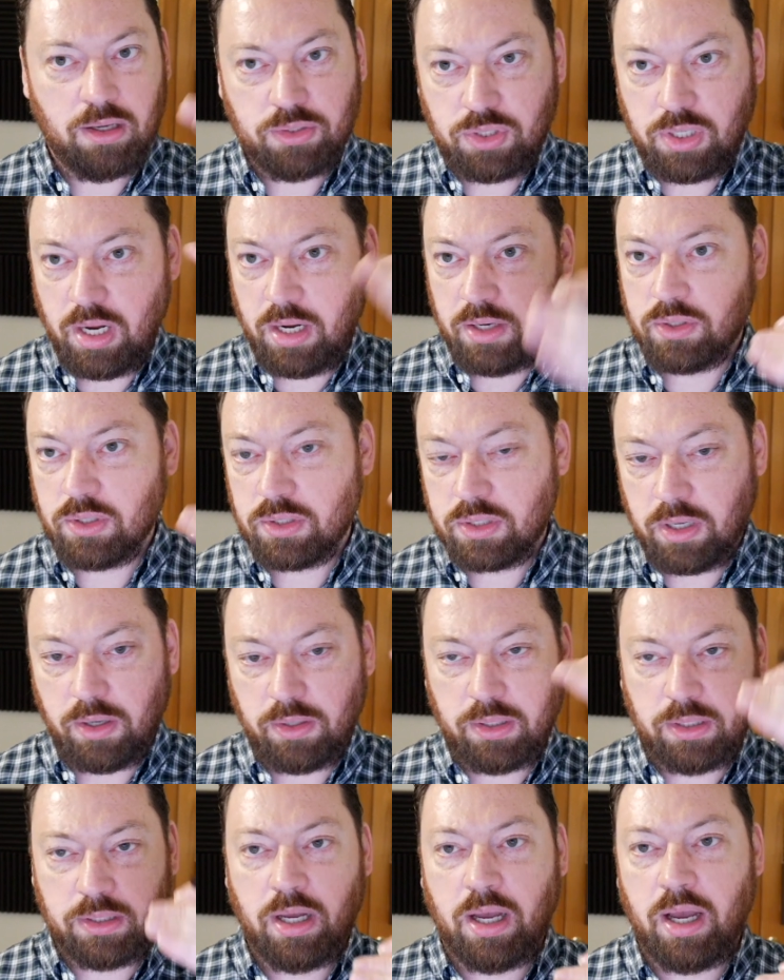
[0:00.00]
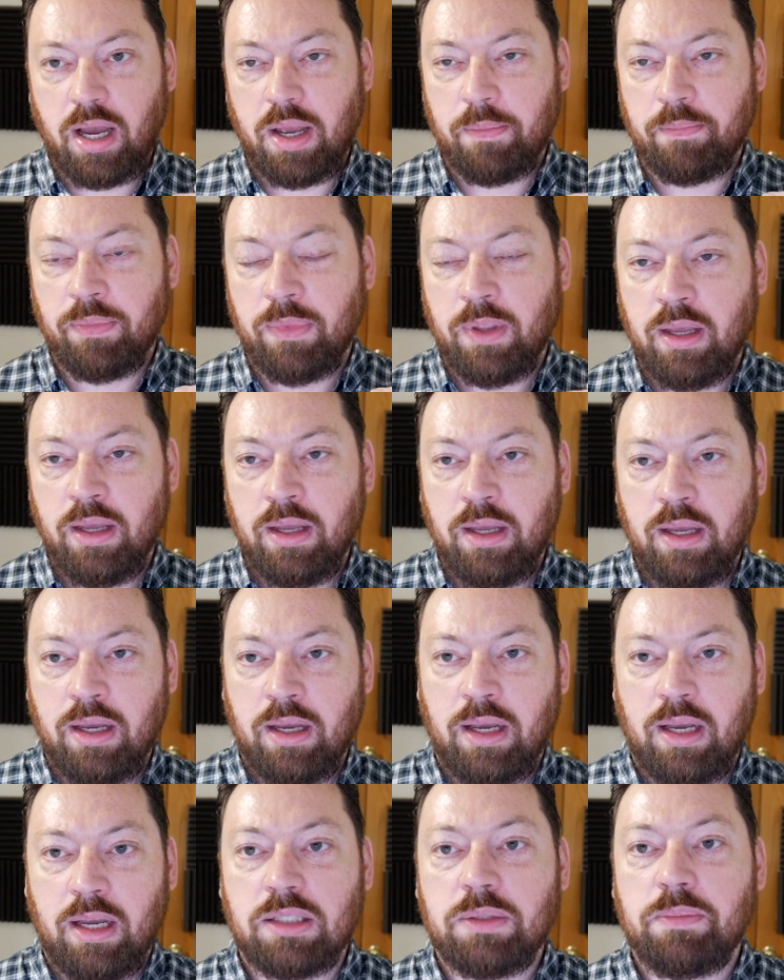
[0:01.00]
changes all the time.
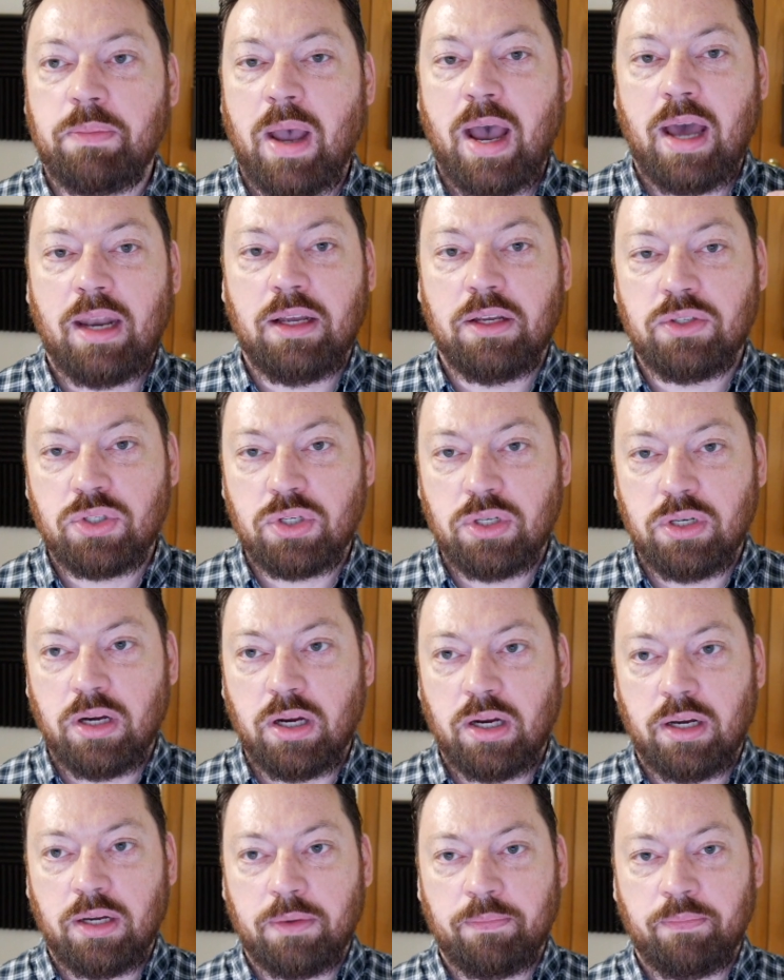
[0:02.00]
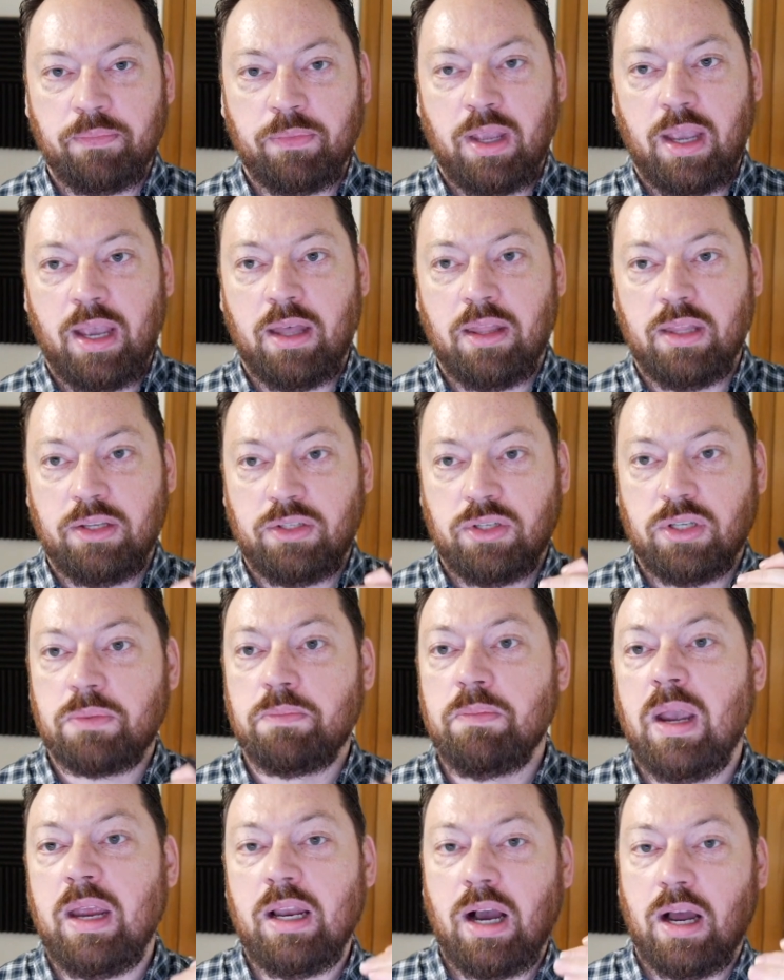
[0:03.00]
It's bad engineering, and they
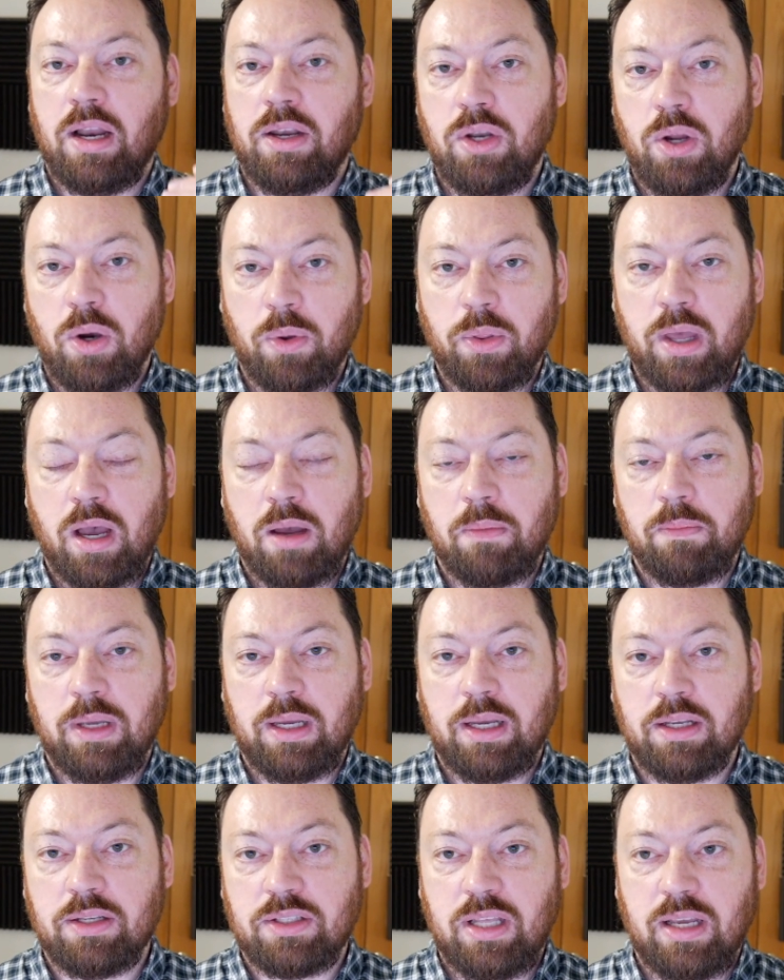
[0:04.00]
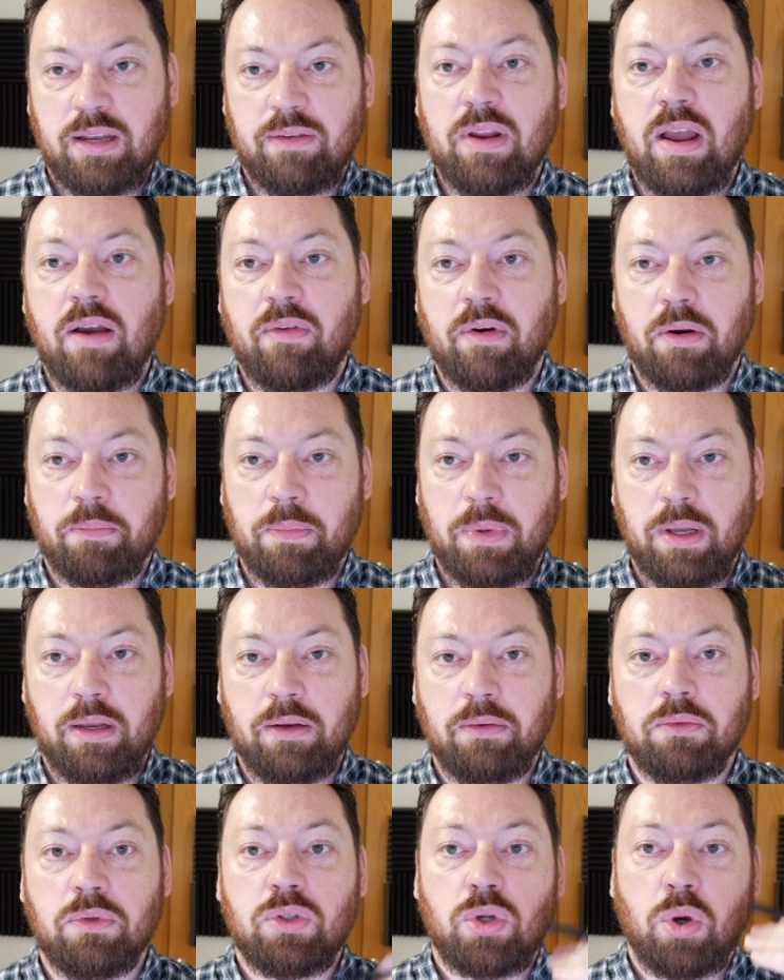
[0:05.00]
just may not know that because they've never
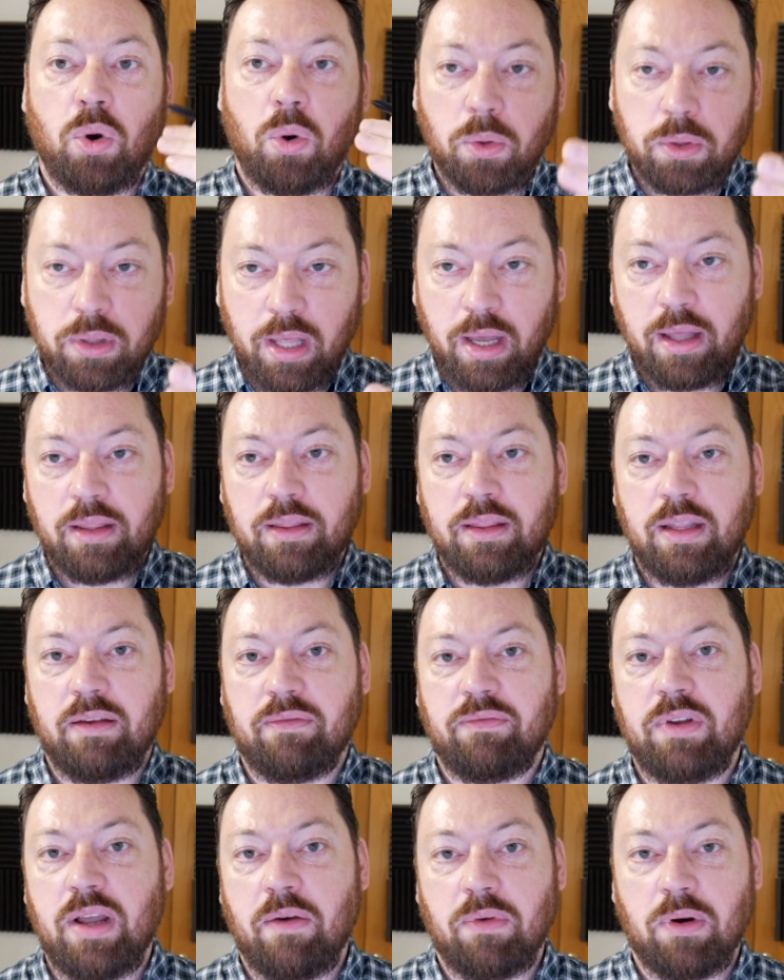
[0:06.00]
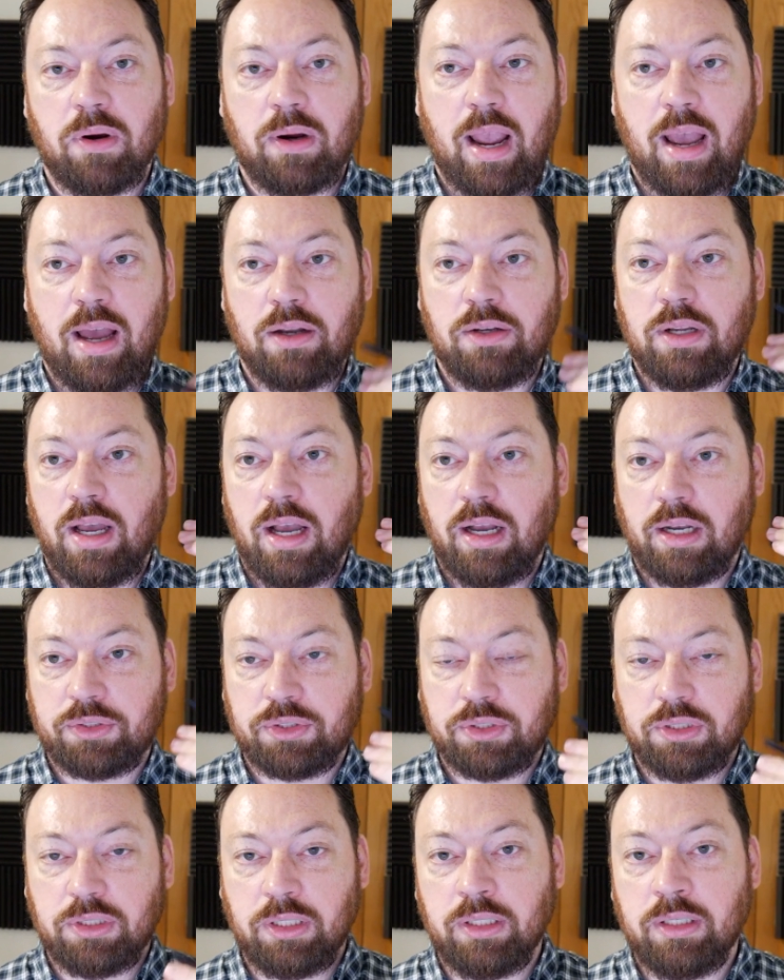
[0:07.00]
been told that. They've never had to
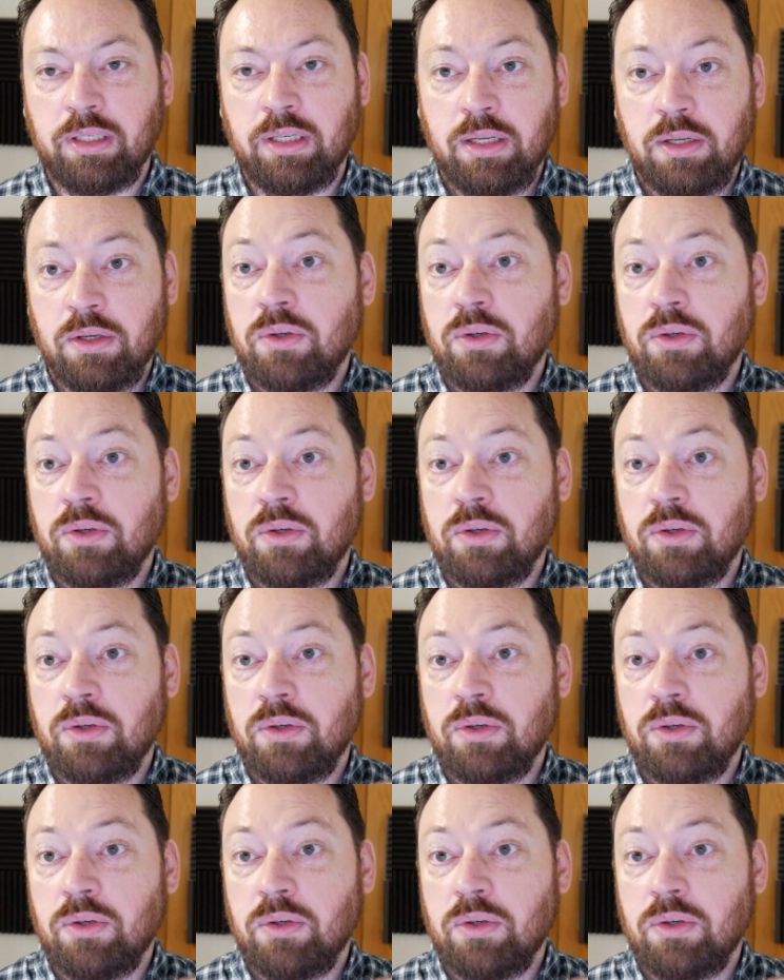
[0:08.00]
actually